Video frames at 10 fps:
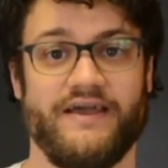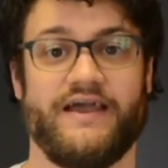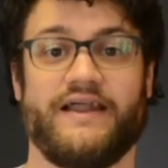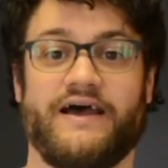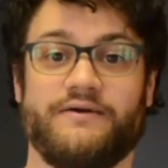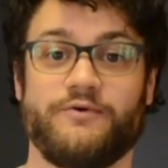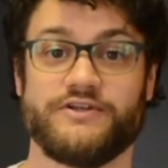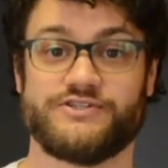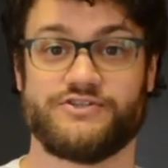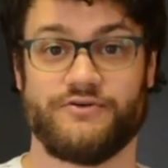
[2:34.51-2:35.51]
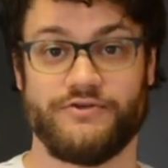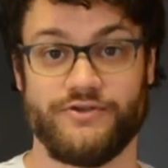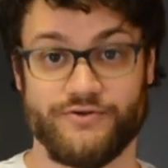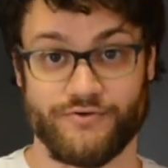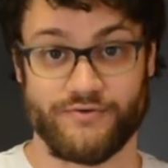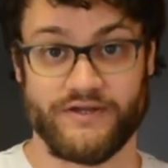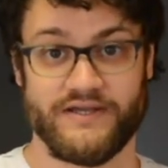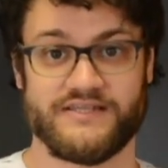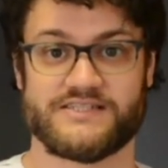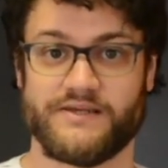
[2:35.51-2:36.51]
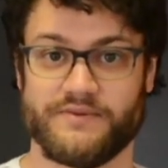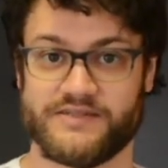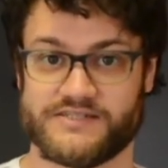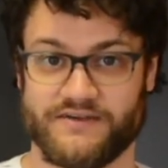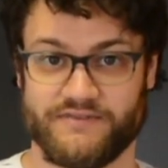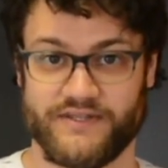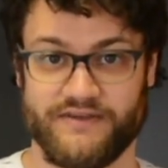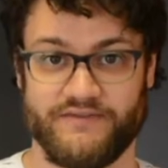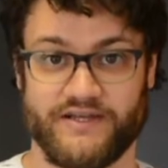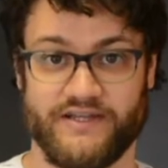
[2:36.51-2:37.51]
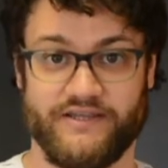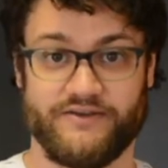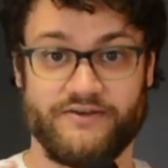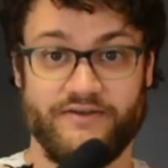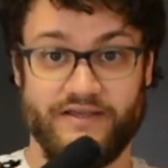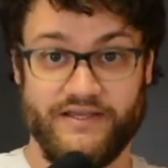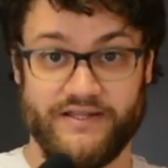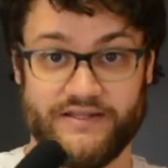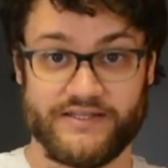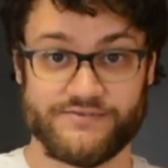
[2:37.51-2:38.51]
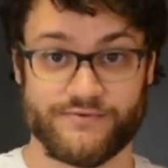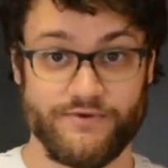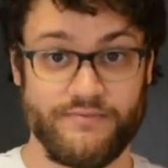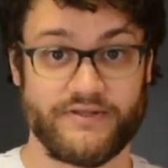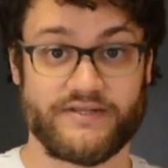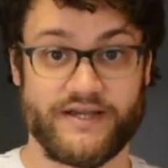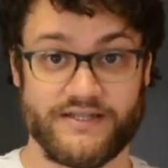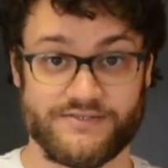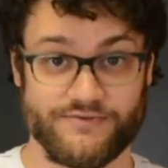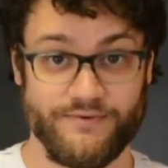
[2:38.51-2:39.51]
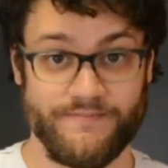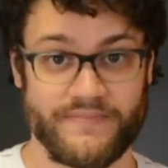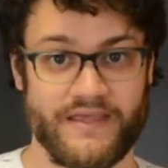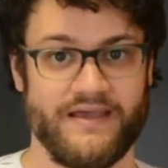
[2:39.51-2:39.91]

And I want to show you some of the stuff that they've done here in this room, in the Tots room.